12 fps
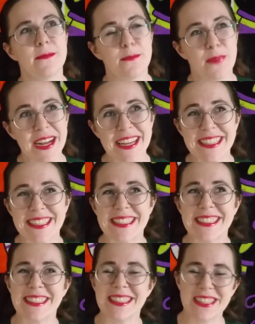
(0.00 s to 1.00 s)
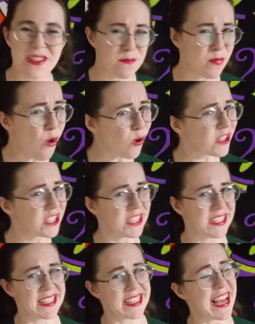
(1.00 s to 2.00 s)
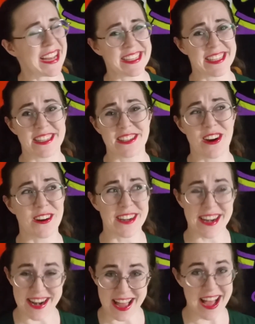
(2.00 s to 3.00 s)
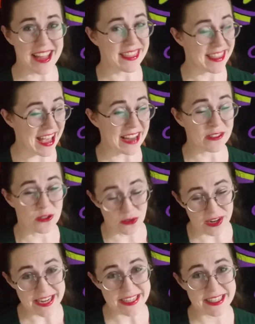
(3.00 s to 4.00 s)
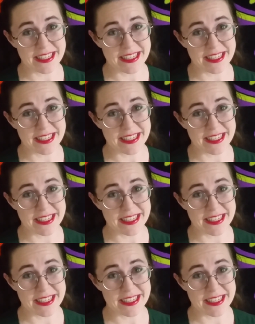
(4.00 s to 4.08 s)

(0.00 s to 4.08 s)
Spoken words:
but the portion sizes are not that great.